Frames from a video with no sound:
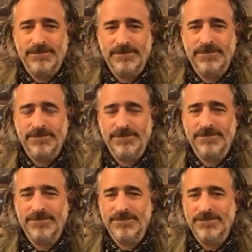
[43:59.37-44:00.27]

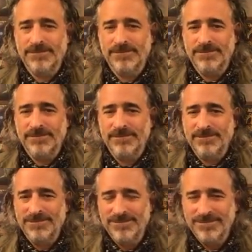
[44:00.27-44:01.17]

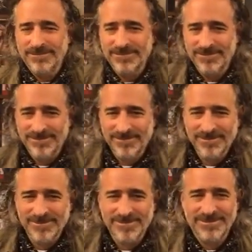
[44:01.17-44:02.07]

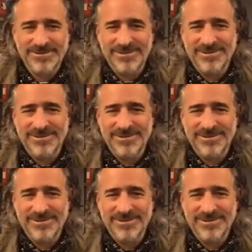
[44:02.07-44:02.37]
(not speaking)